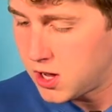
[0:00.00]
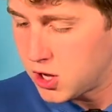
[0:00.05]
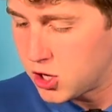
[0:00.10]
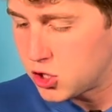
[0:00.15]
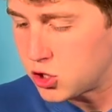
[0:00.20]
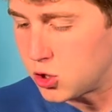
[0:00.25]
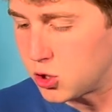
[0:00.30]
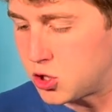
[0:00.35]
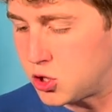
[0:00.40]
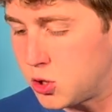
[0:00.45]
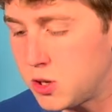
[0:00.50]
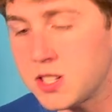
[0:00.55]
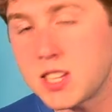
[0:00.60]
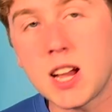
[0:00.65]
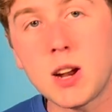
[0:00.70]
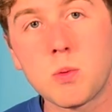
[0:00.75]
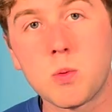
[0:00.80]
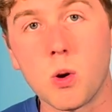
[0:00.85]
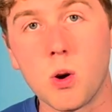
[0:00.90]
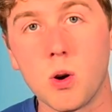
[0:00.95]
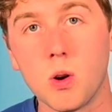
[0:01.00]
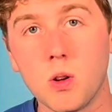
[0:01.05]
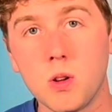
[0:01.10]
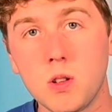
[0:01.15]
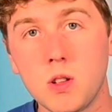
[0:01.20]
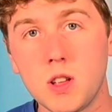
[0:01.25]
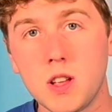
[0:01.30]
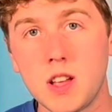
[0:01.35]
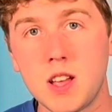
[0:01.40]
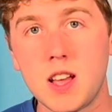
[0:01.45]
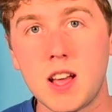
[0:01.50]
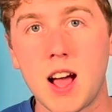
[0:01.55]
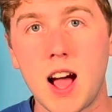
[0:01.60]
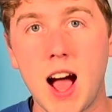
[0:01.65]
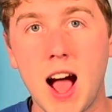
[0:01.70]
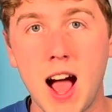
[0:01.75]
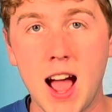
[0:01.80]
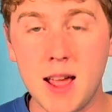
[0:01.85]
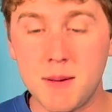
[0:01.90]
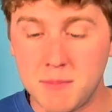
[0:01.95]
So as soon as I roll,
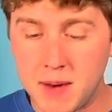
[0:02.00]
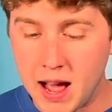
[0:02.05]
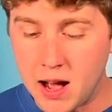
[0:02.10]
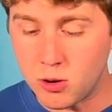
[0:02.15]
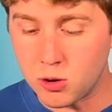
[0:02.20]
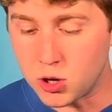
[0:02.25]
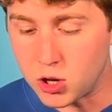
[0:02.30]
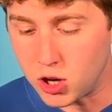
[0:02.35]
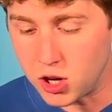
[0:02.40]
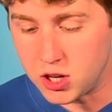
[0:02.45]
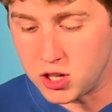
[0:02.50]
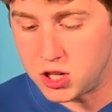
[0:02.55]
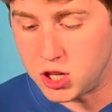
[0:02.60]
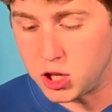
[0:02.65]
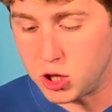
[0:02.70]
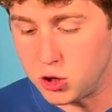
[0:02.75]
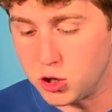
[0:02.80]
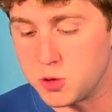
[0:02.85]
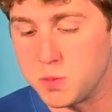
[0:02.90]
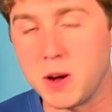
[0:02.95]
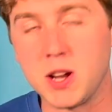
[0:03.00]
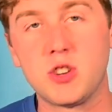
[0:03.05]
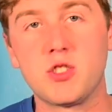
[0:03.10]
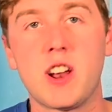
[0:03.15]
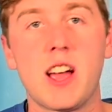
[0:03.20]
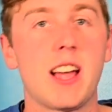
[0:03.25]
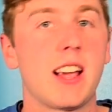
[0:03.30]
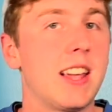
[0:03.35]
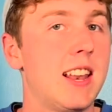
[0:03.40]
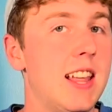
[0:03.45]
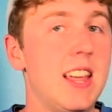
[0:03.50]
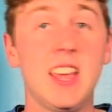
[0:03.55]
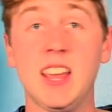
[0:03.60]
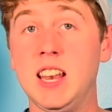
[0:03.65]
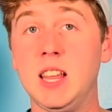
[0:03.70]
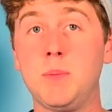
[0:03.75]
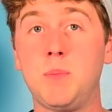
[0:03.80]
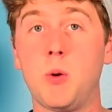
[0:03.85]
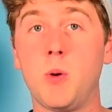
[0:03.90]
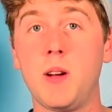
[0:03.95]
I am now good to use my dragon at
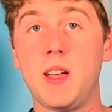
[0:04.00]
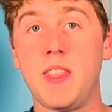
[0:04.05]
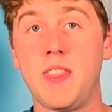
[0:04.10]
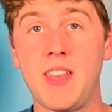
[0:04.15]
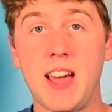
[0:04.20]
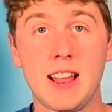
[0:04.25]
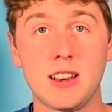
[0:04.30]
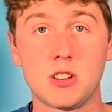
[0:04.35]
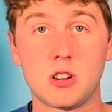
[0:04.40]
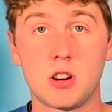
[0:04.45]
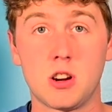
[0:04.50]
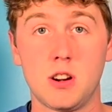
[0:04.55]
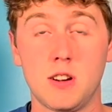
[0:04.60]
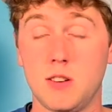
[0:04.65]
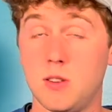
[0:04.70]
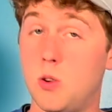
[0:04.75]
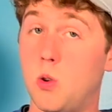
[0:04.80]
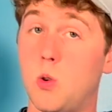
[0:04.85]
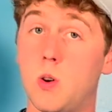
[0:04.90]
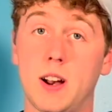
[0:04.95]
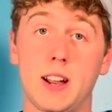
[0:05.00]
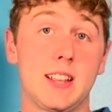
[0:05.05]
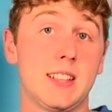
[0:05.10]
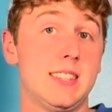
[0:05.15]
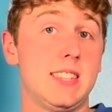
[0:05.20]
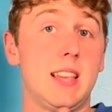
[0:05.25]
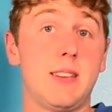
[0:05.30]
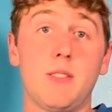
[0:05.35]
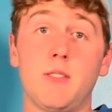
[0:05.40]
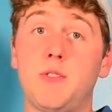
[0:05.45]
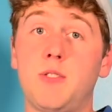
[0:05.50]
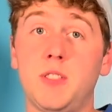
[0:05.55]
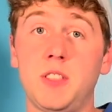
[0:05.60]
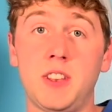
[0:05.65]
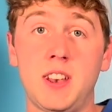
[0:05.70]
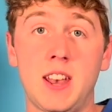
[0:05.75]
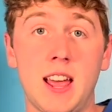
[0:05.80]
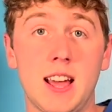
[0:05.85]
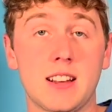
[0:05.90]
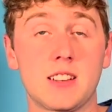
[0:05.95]
any point in that turn, or I could save it for the
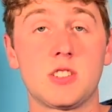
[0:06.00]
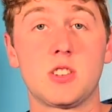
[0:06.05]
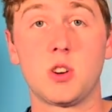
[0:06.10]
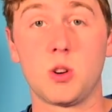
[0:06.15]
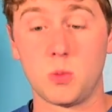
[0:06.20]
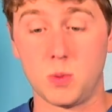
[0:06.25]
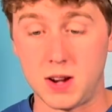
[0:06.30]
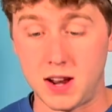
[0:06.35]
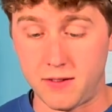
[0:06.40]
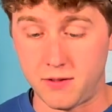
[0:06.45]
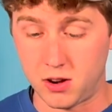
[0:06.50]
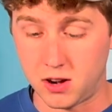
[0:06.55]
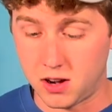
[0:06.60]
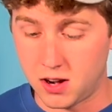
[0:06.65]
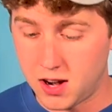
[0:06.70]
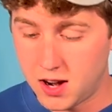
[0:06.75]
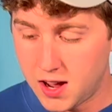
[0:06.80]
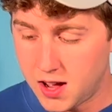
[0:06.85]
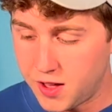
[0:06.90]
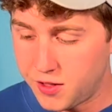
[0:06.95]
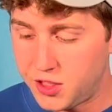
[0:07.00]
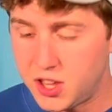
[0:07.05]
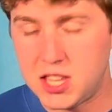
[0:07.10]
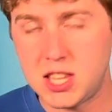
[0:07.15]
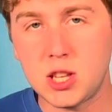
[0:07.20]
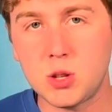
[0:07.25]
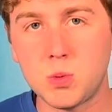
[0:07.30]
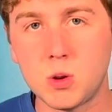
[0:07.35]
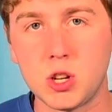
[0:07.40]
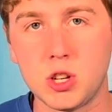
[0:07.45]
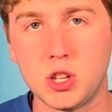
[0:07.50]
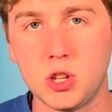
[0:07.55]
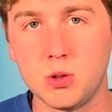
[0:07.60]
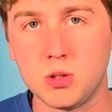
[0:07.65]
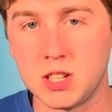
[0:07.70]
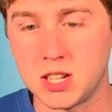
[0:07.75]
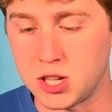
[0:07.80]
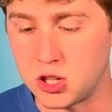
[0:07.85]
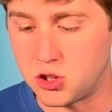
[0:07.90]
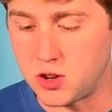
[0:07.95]
next or whatever. This is what
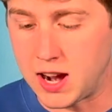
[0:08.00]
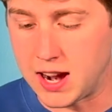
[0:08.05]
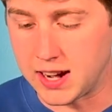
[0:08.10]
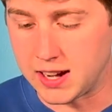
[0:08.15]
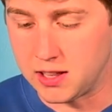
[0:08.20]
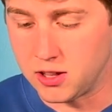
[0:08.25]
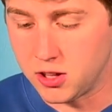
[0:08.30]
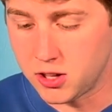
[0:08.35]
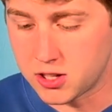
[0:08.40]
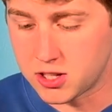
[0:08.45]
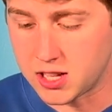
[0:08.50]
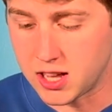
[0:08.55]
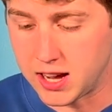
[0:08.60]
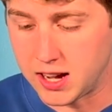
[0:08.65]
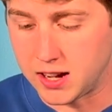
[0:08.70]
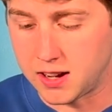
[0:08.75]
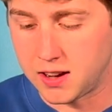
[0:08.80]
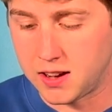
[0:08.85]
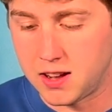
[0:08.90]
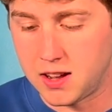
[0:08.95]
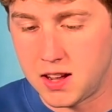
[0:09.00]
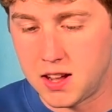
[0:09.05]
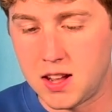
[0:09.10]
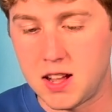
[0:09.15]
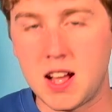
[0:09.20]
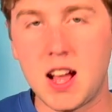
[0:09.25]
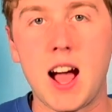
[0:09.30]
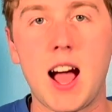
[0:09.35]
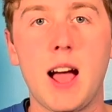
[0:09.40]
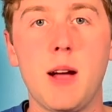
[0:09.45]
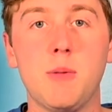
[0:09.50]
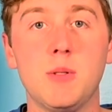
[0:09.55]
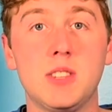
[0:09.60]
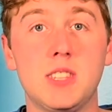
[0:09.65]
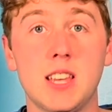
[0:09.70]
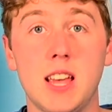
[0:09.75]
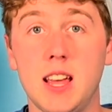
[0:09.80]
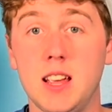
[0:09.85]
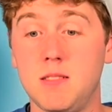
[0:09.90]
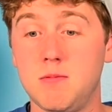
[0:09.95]
using a dragon looks like. I would
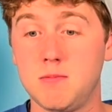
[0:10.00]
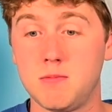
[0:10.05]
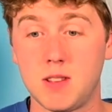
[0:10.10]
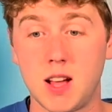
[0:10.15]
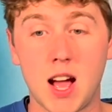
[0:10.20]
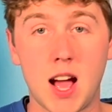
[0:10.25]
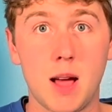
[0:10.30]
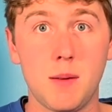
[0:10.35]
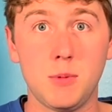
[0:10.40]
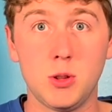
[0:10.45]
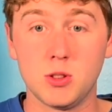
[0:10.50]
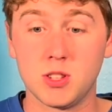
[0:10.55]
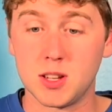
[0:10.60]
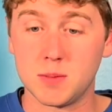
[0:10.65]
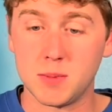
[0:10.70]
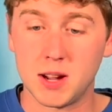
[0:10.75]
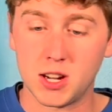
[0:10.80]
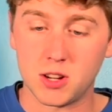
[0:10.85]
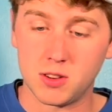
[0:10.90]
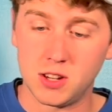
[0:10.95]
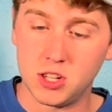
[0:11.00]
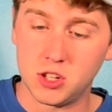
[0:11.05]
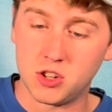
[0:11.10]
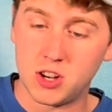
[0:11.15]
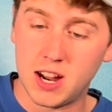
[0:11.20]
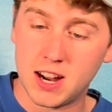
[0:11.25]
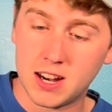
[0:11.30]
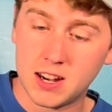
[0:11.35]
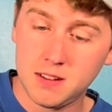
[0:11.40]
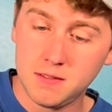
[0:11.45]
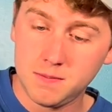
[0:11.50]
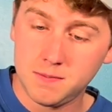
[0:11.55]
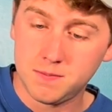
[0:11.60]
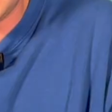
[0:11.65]
say, I'm using my green dragon,